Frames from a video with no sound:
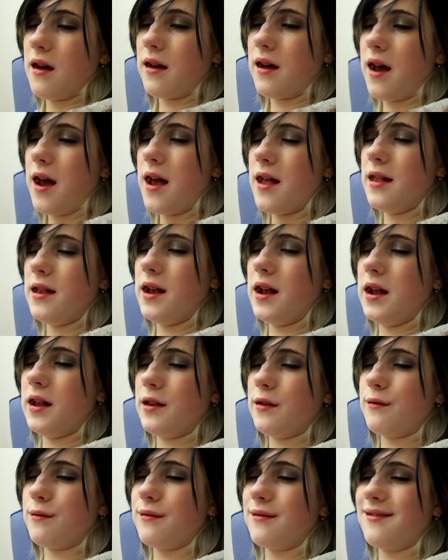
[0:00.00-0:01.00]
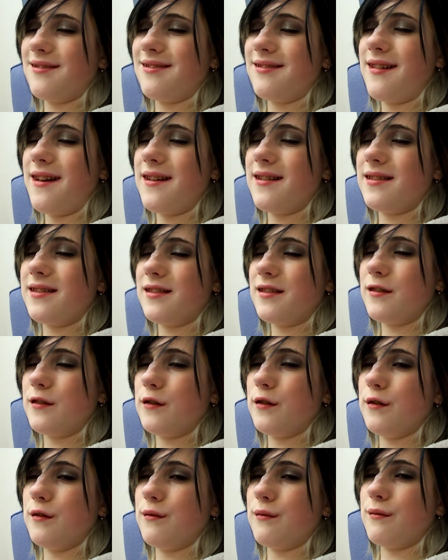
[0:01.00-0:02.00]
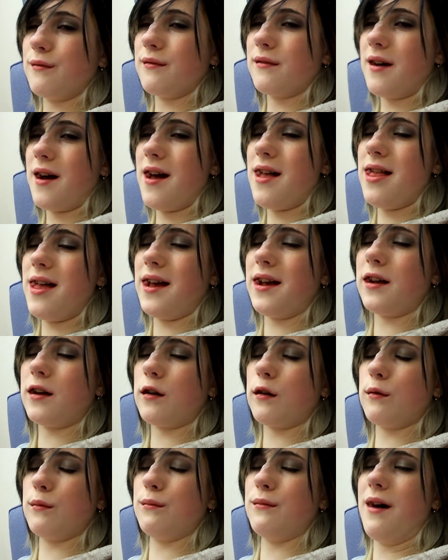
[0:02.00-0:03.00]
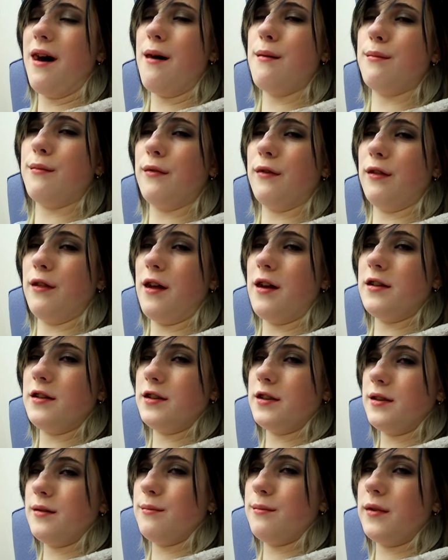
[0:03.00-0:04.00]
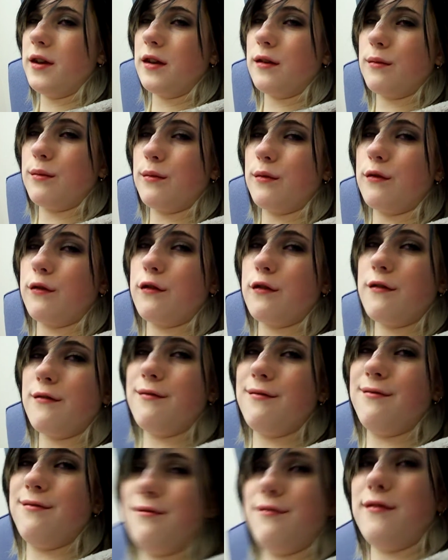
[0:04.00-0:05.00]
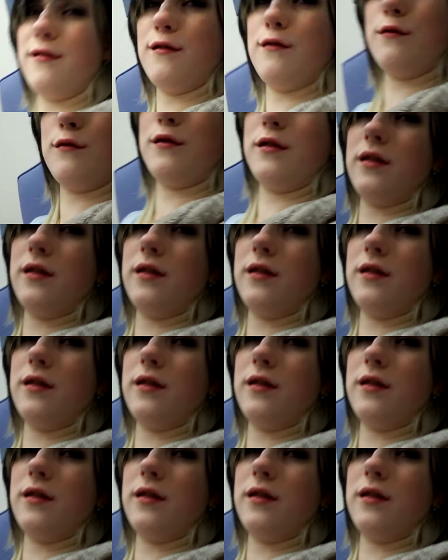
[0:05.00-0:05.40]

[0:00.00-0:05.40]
Colleen's real nice too. I like her mom a lot. She makes real good food.